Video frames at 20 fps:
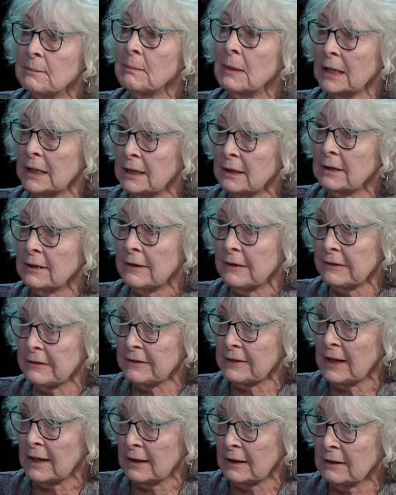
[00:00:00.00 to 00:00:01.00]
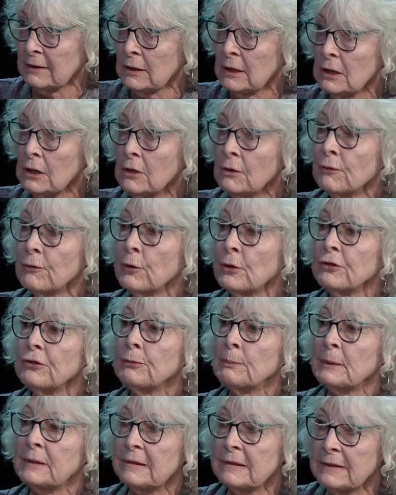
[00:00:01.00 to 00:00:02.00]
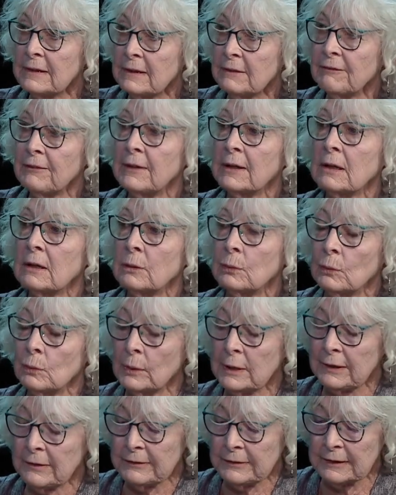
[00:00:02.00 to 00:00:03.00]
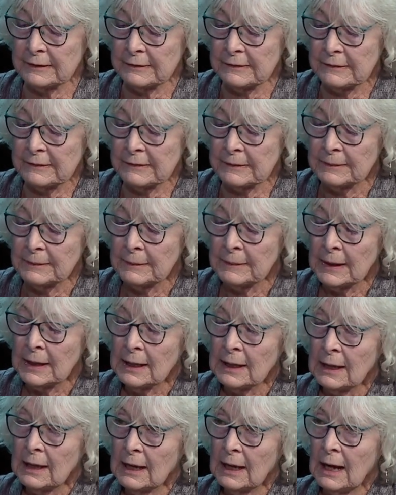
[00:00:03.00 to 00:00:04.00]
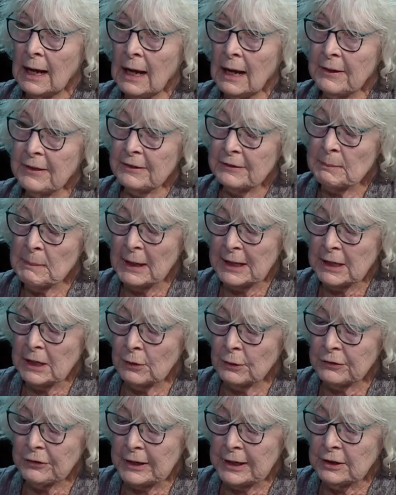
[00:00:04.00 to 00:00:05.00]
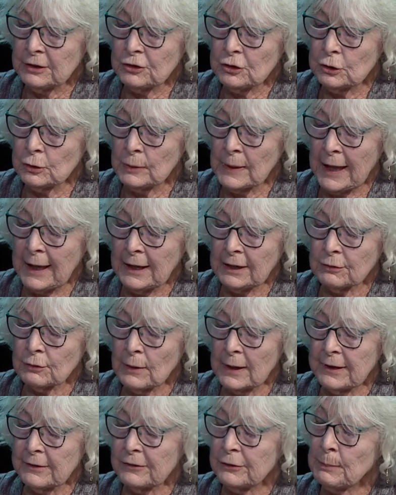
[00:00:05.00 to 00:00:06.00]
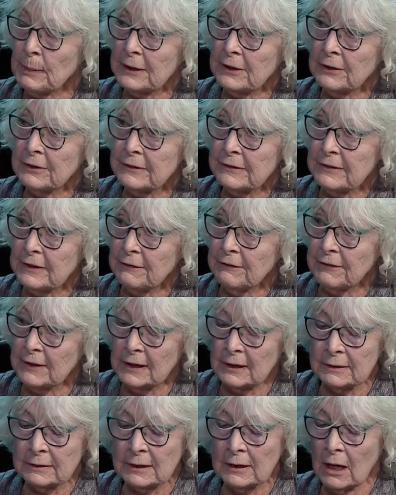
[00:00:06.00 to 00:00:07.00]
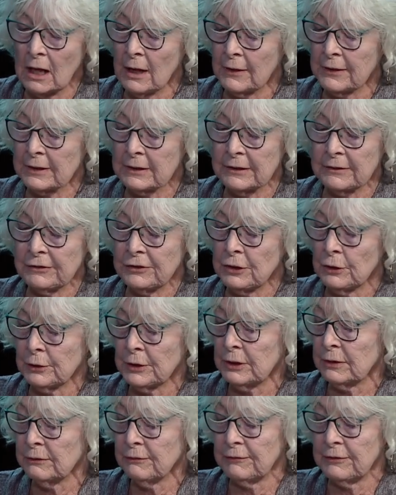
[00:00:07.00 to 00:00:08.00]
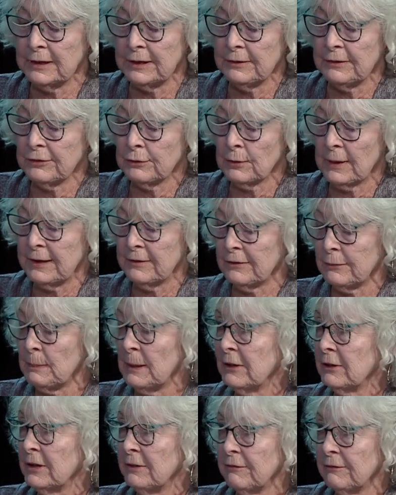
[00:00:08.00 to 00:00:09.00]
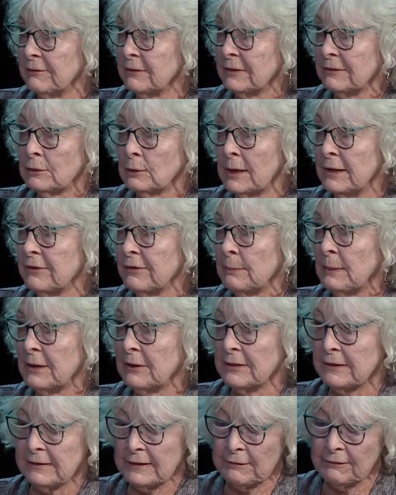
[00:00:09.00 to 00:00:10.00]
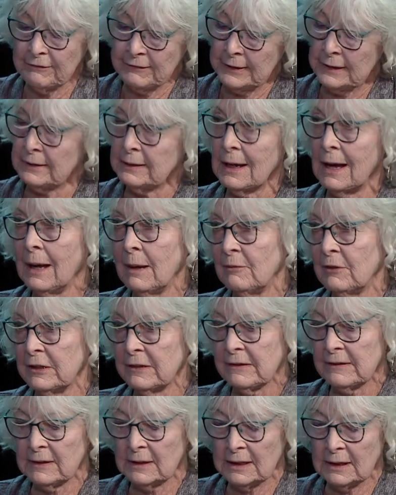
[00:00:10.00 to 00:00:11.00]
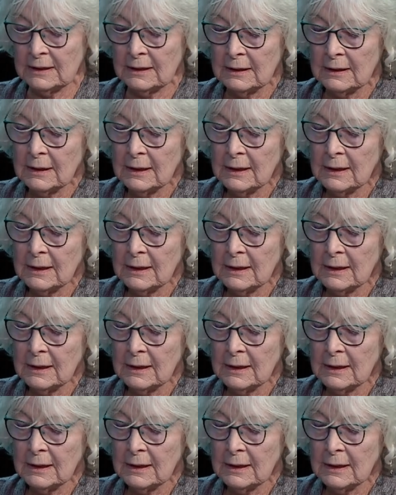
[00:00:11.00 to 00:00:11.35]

money to the state for specific reasons. Uh, this money goes into a transparency fund called the Custodial Funds Transparency Transparency Fund, obviously. Yeah.